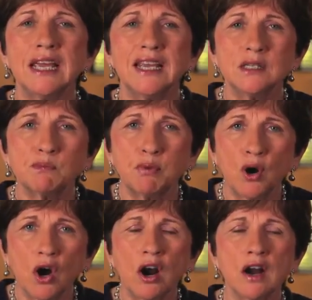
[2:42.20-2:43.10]
is
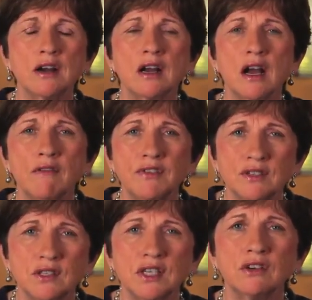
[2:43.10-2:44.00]
part of the
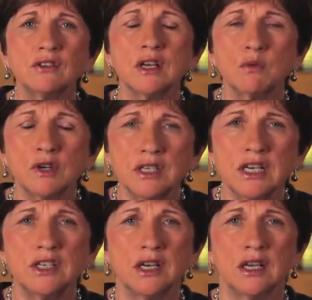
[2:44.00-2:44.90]
skills that we're
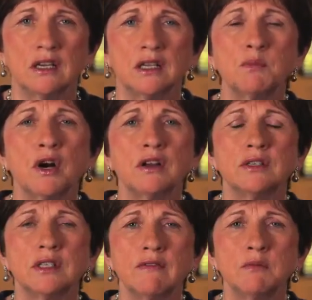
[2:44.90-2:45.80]
teaching as part of the
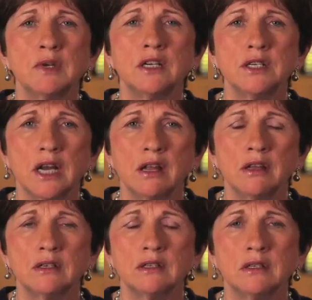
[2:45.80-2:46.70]
7-minute
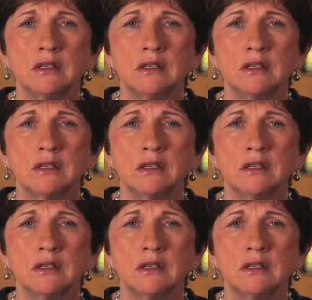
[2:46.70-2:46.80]
challenge.